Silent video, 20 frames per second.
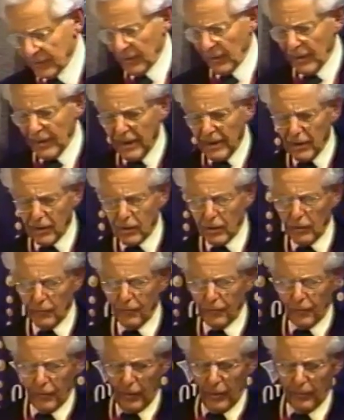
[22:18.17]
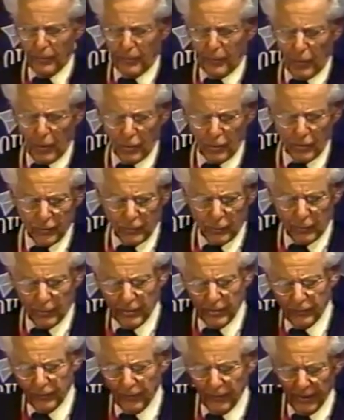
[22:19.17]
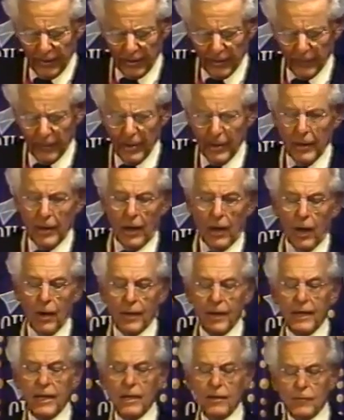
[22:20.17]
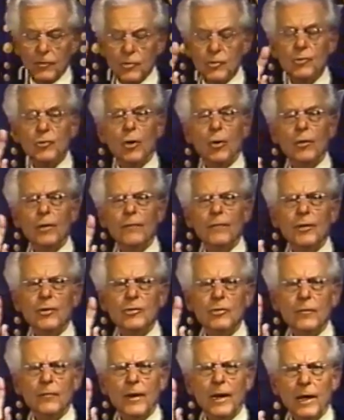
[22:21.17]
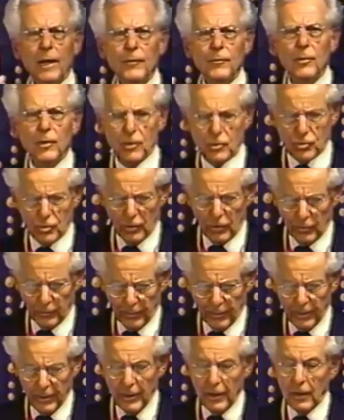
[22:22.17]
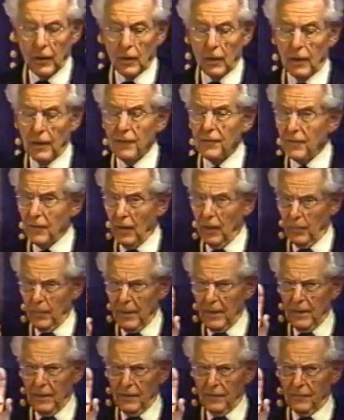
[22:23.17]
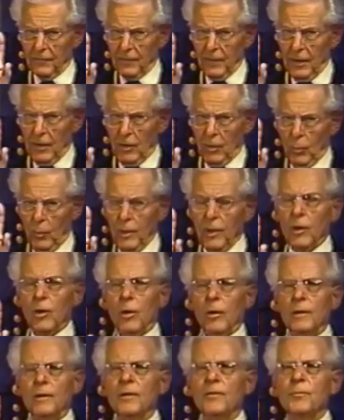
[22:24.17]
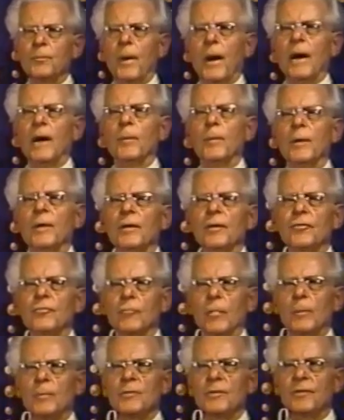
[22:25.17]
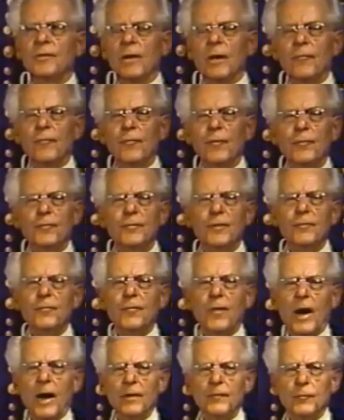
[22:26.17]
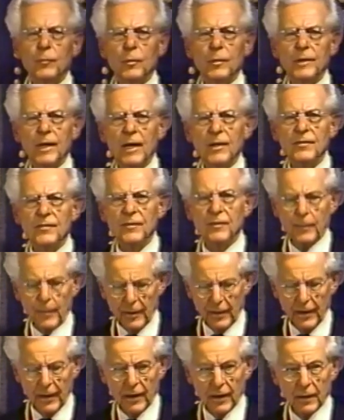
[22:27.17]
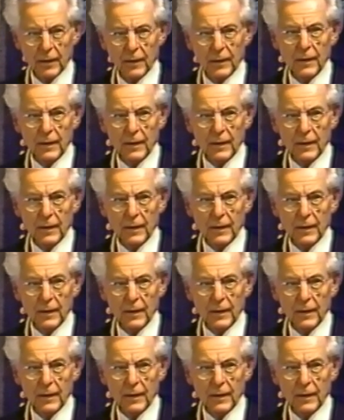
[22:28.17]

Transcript: Our Lady confirmed purgatory at Fatima. Our Lady even showed a vision of hell to the children. Now listen now, please. We know in this Bible, in the Scriptures, there are 55 quotations about hell.